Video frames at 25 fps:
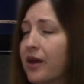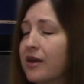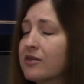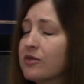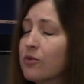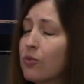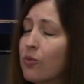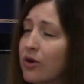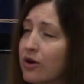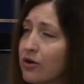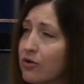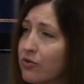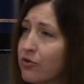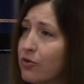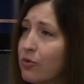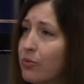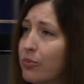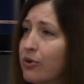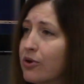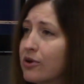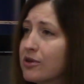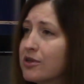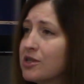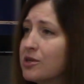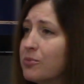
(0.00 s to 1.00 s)
it's a wonderful
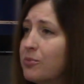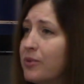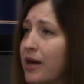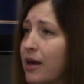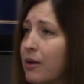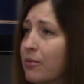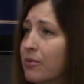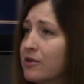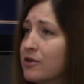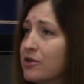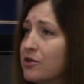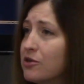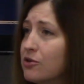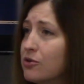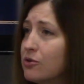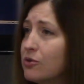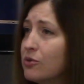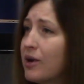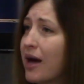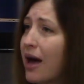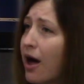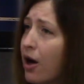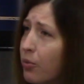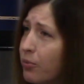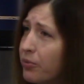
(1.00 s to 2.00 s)
book to be able
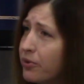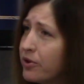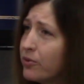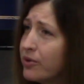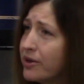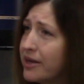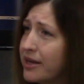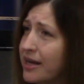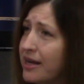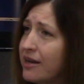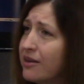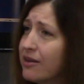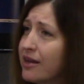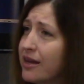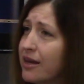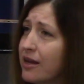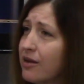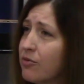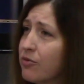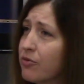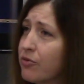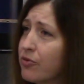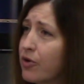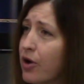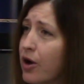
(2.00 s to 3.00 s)
to help you in
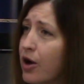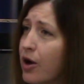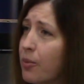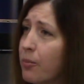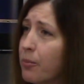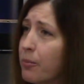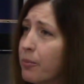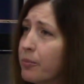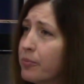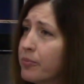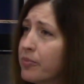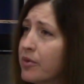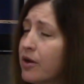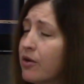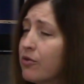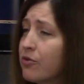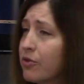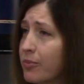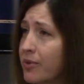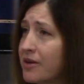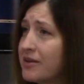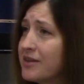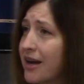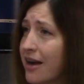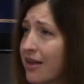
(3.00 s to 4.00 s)
healing from
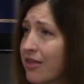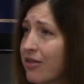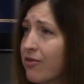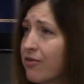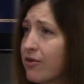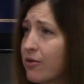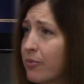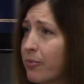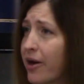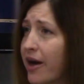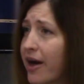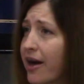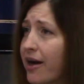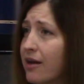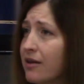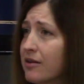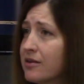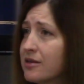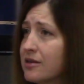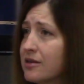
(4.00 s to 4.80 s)
from the death of a pet